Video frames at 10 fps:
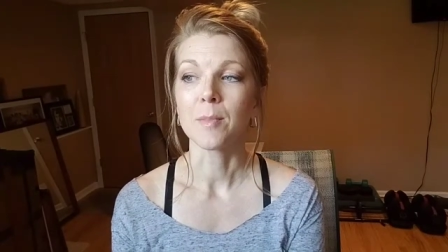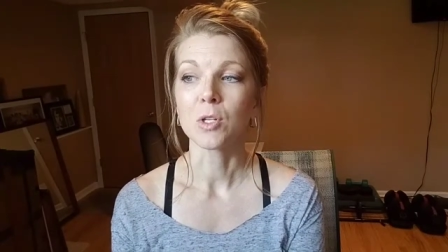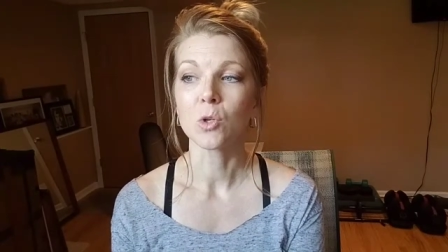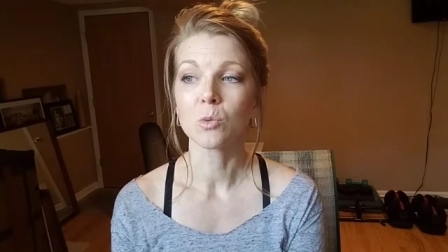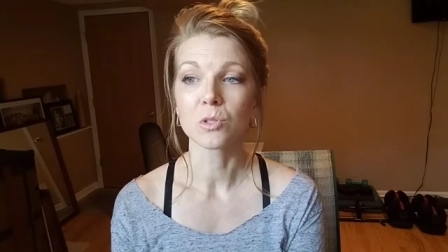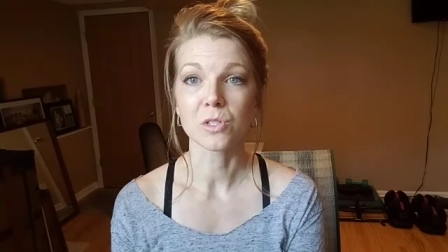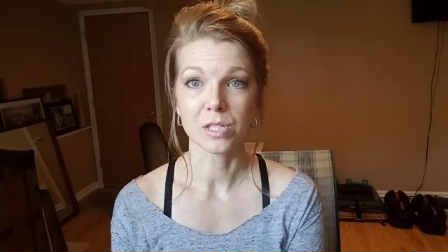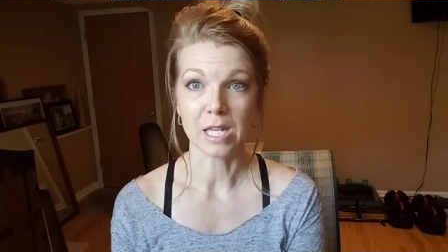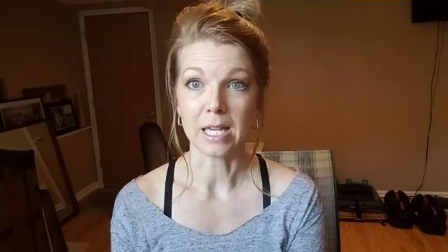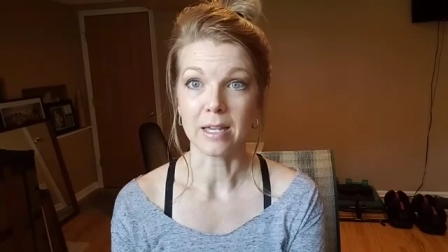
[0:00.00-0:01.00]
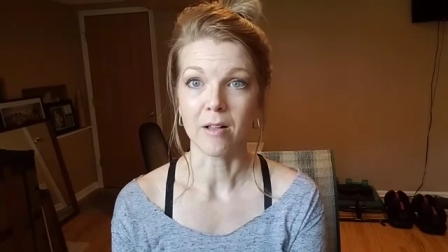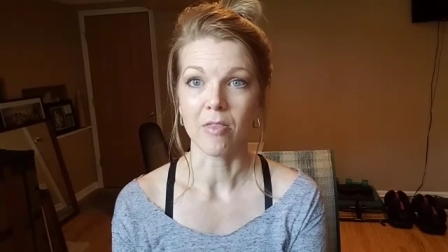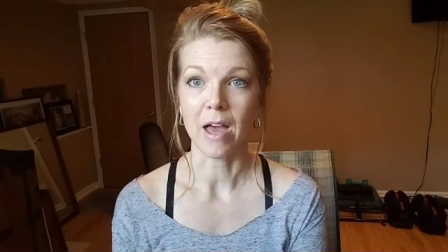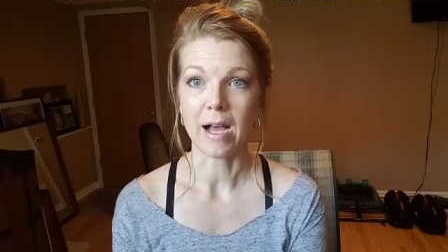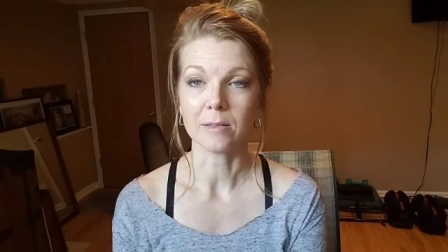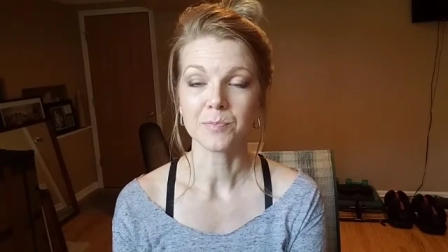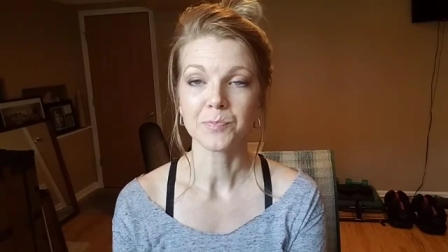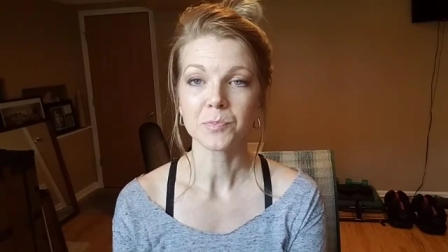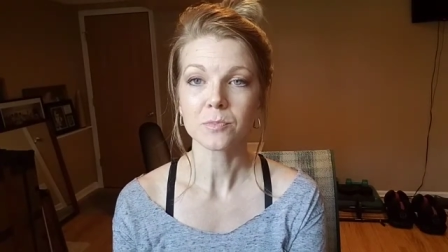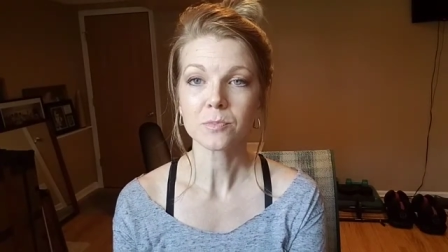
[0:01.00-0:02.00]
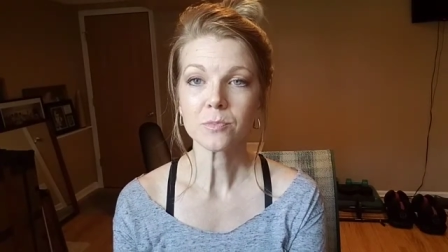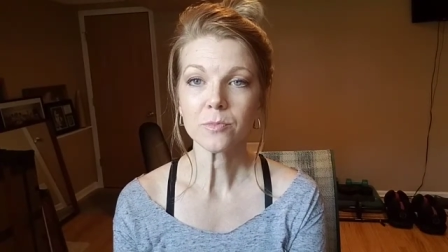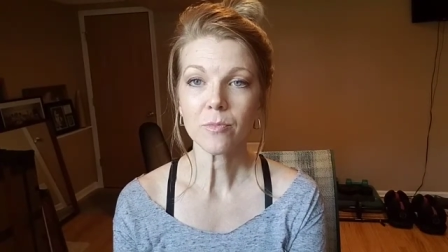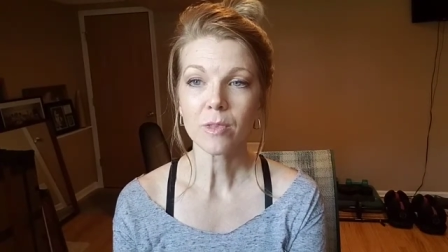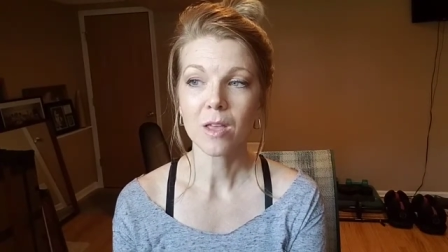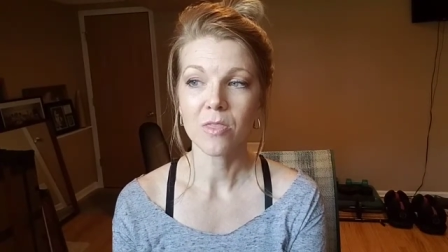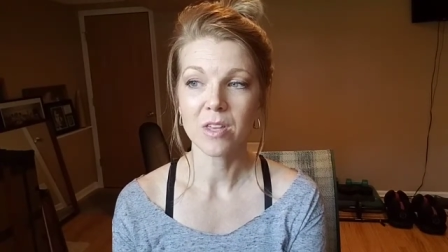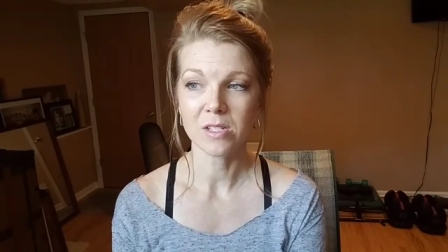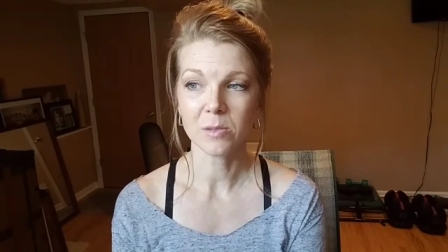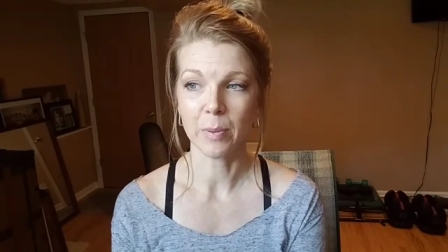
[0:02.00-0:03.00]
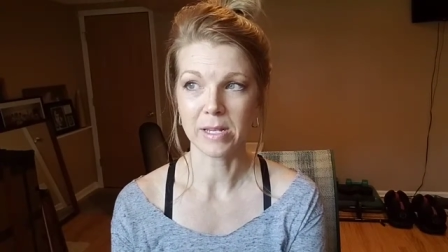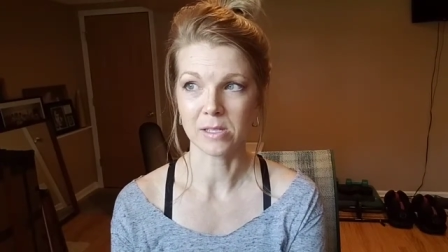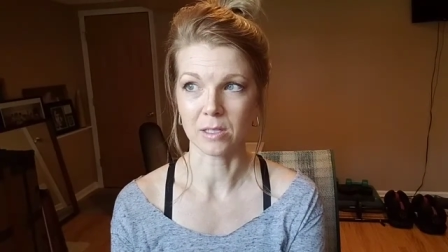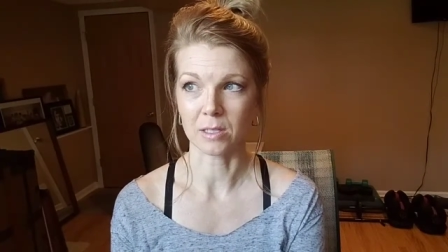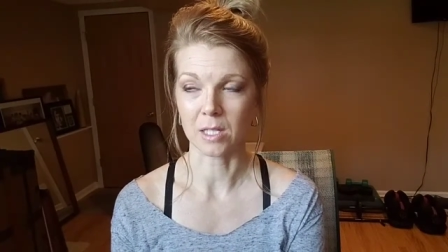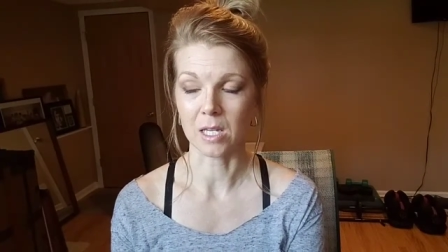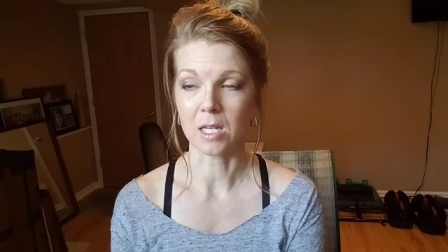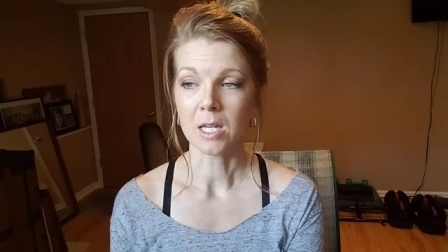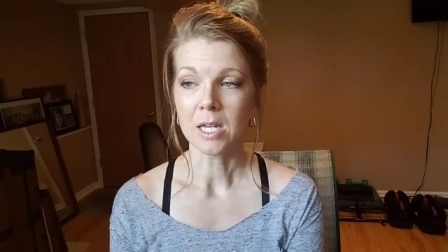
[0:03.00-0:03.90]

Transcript: you will see that this basically